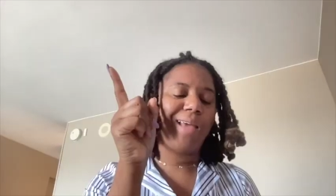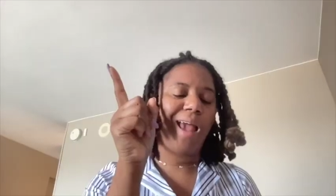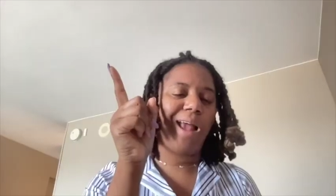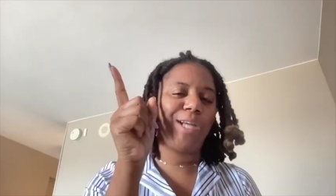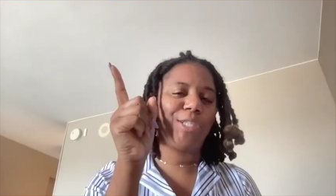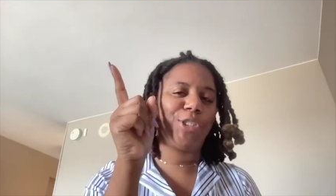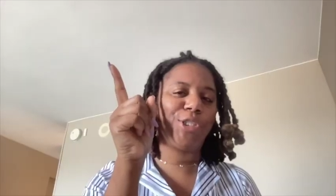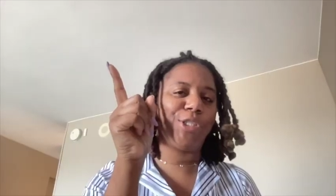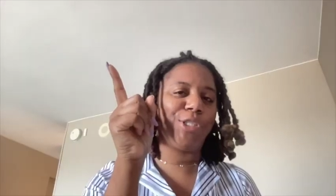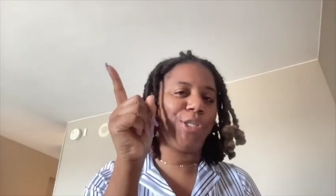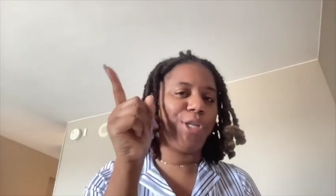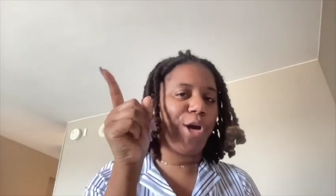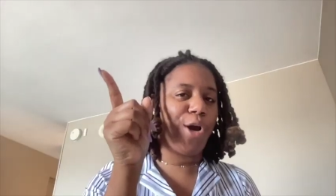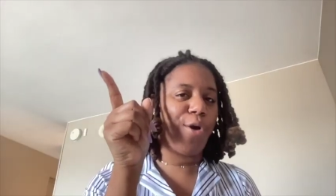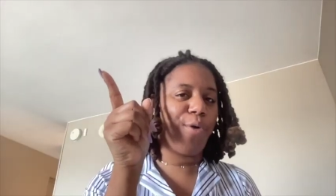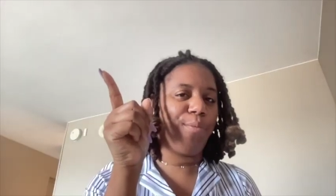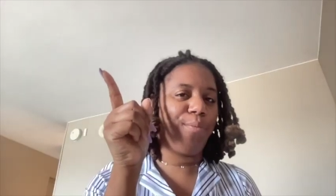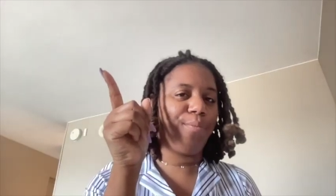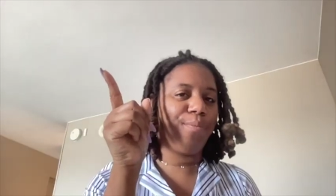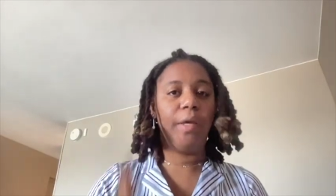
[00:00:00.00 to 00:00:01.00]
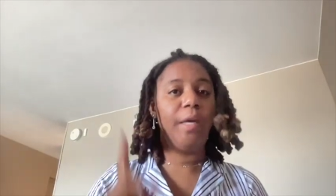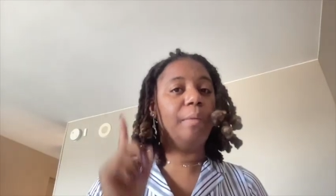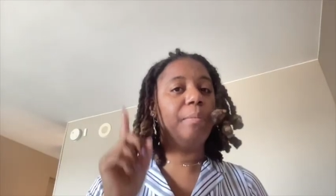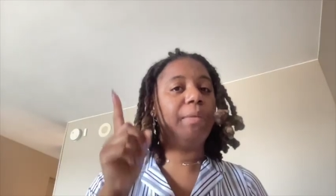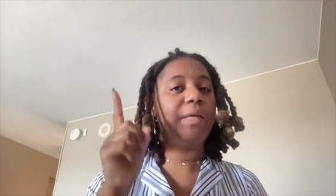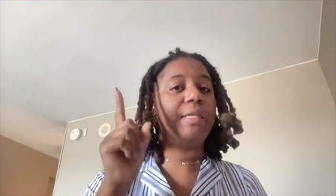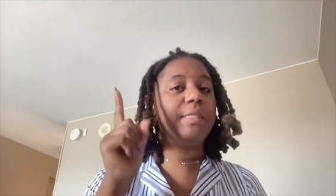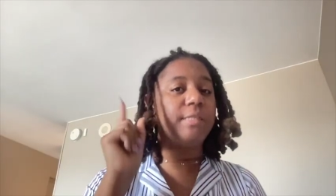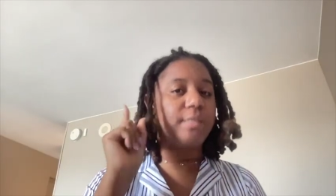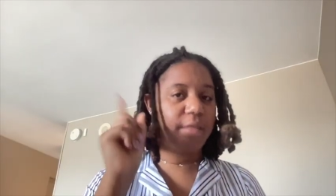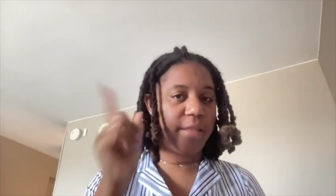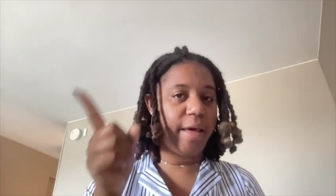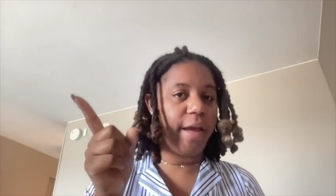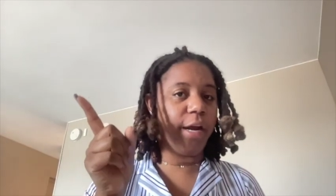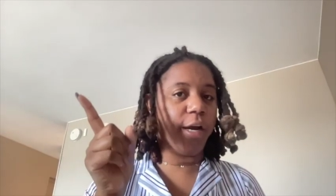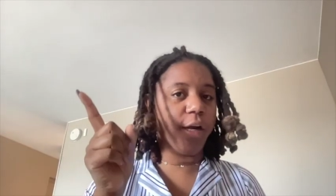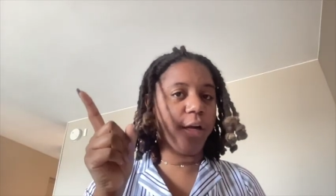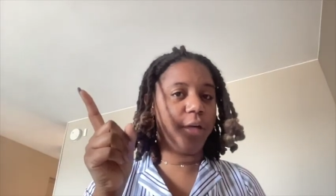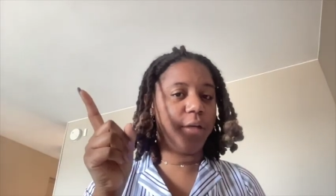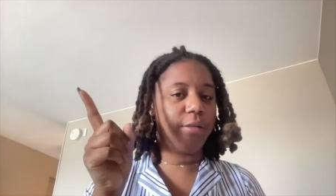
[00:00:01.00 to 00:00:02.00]
Actually, no. It means
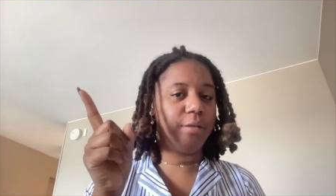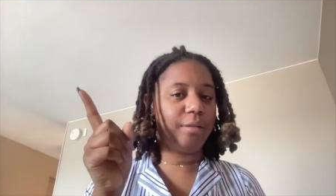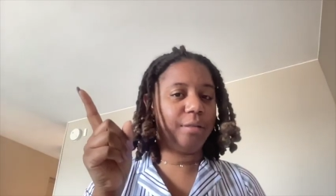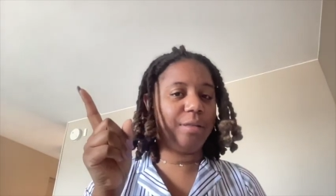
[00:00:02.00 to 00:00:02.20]
there.